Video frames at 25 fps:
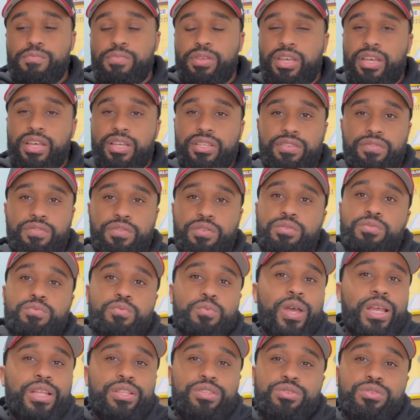Because if
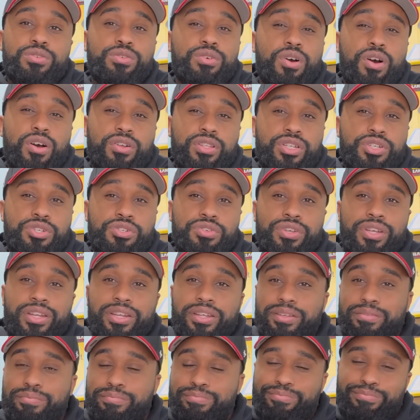you wait too long to
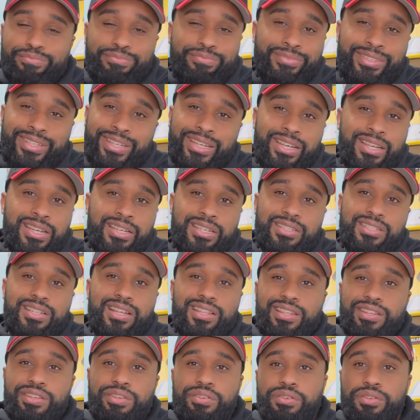treat it, it's
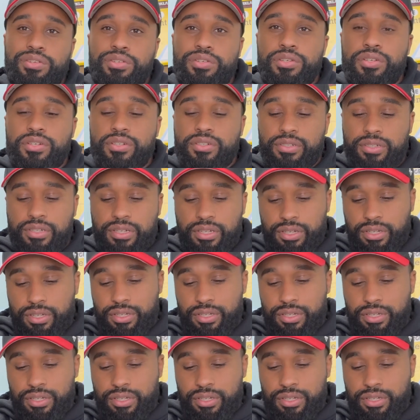nothing you can do.